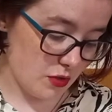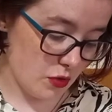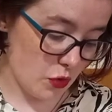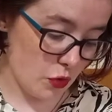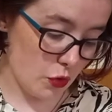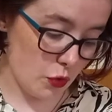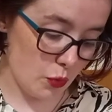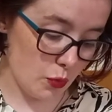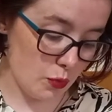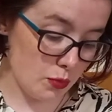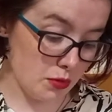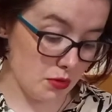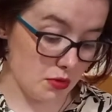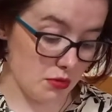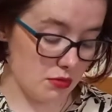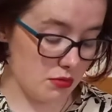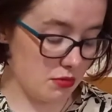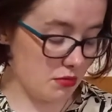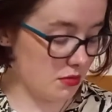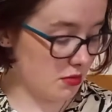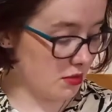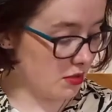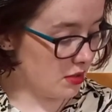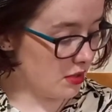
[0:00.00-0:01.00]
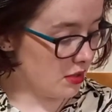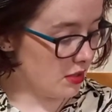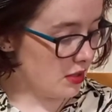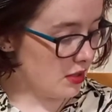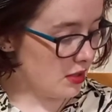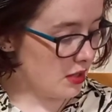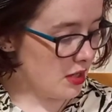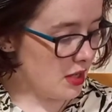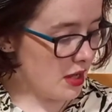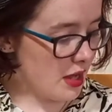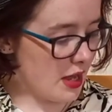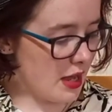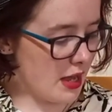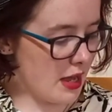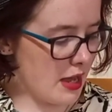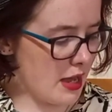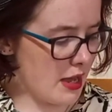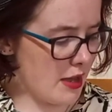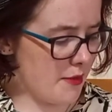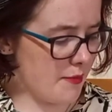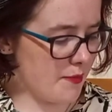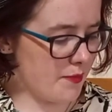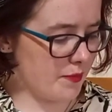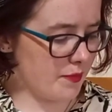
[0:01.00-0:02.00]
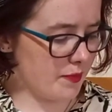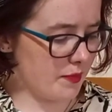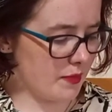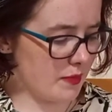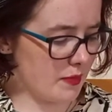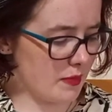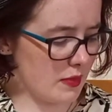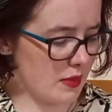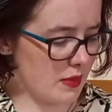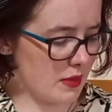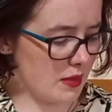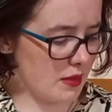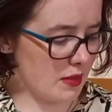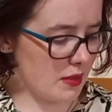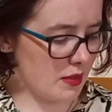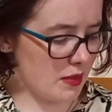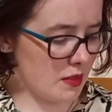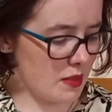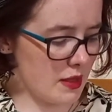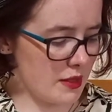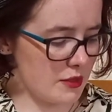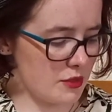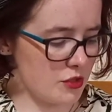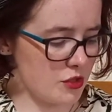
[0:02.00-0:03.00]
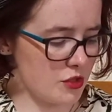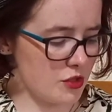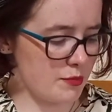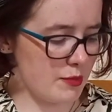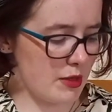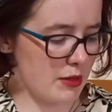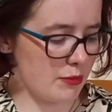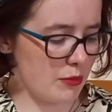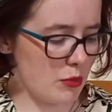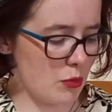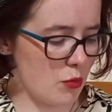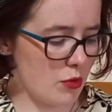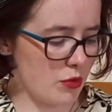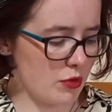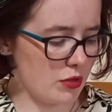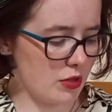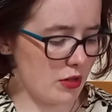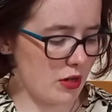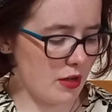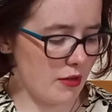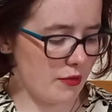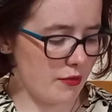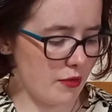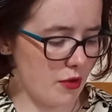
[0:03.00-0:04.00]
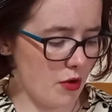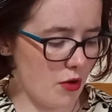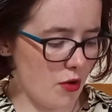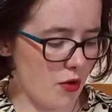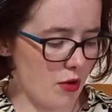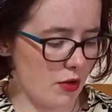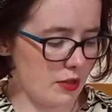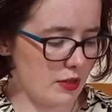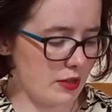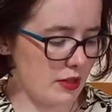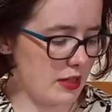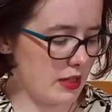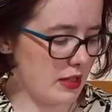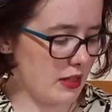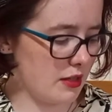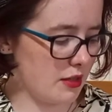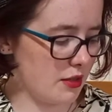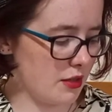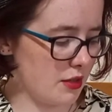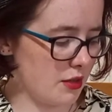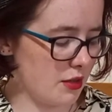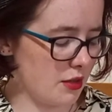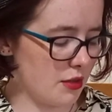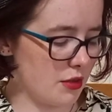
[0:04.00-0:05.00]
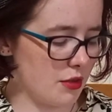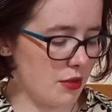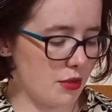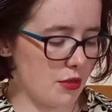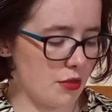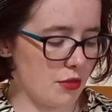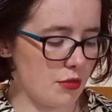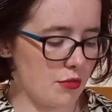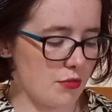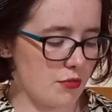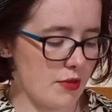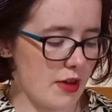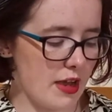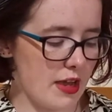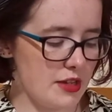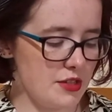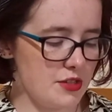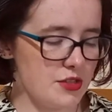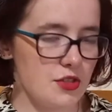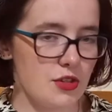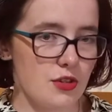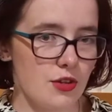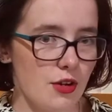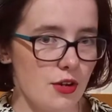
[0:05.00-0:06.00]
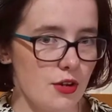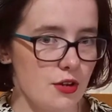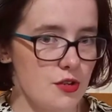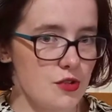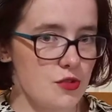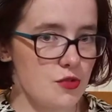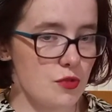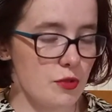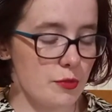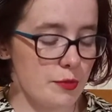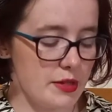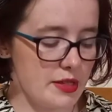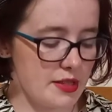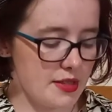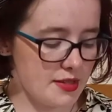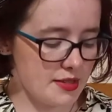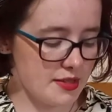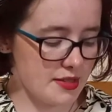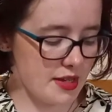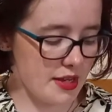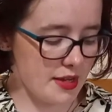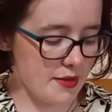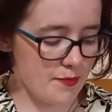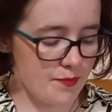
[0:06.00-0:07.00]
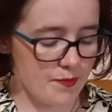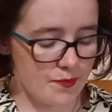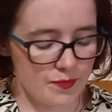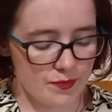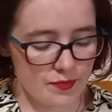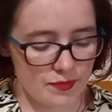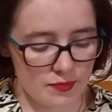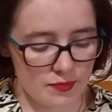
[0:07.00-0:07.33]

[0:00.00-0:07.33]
Cool. That does make me wonder if all the thread colours will be the same.